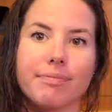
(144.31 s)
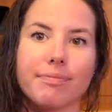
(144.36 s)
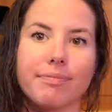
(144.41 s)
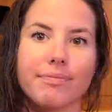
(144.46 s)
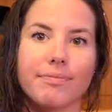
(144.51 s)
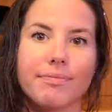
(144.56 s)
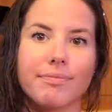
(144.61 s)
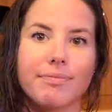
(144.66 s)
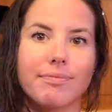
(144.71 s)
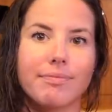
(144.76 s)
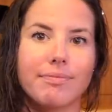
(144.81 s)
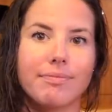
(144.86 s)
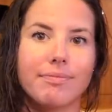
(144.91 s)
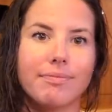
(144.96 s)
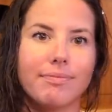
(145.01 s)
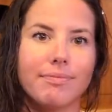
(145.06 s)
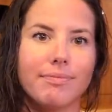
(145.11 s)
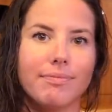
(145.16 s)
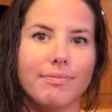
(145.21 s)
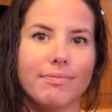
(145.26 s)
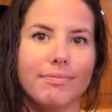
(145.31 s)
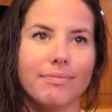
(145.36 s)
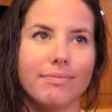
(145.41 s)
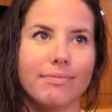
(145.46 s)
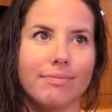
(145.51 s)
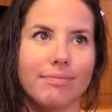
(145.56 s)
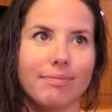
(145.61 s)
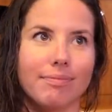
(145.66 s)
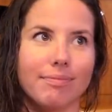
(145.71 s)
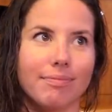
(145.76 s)

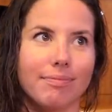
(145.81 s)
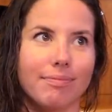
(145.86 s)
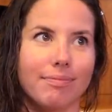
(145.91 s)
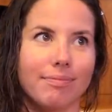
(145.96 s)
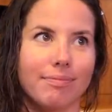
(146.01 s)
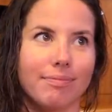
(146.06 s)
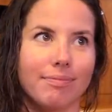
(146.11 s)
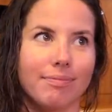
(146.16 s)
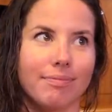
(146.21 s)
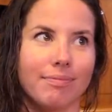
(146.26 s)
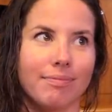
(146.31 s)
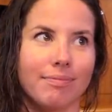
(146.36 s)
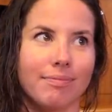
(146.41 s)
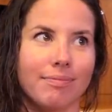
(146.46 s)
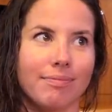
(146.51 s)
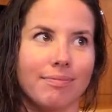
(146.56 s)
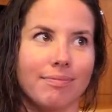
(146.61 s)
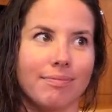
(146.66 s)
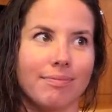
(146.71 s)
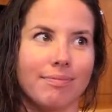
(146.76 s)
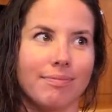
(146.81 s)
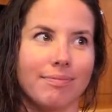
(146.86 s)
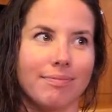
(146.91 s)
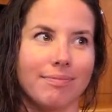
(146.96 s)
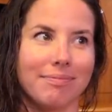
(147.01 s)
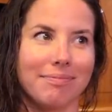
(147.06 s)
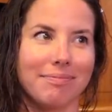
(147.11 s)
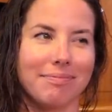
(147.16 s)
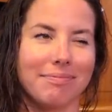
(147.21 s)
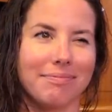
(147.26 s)

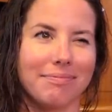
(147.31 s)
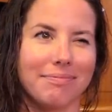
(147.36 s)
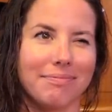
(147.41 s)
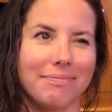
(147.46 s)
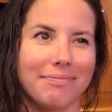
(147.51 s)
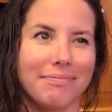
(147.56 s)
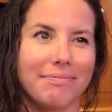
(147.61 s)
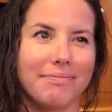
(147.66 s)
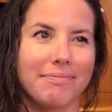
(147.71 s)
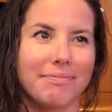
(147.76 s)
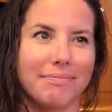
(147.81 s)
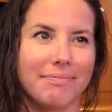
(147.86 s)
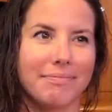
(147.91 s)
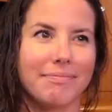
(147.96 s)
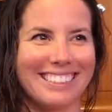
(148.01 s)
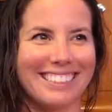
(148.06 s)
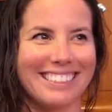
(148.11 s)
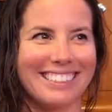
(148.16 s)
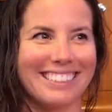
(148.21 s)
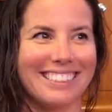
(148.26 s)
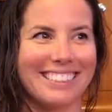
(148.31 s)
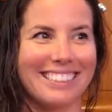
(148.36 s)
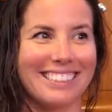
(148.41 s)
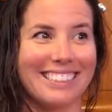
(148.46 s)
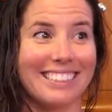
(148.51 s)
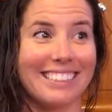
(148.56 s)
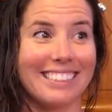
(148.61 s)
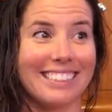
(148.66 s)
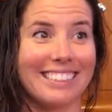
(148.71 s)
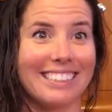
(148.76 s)

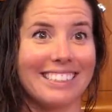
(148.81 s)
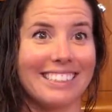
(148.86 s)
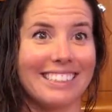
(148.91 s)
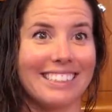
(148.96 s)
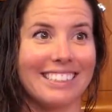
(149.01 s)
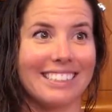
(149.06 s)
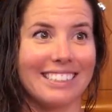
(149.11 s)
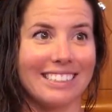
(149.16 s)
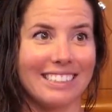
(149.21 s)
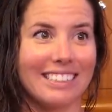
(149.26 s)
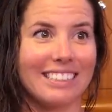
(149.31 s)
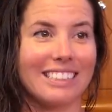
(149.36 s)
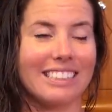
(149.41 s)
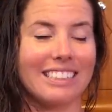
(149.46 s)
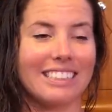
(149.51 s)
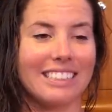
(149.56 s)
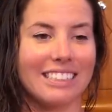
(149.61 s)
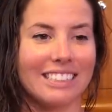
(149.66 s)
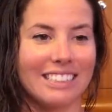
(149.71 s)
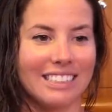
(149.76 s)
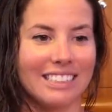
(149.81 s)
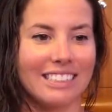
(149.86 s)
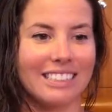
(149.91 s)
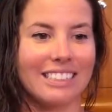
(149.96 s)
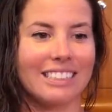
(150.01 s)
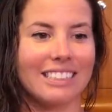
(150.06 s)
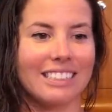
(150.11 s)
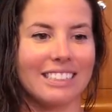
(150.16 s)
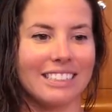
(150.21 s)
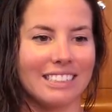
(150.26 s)

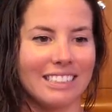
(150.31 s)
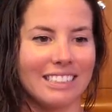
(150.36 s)
No words are spoken by the person on screen.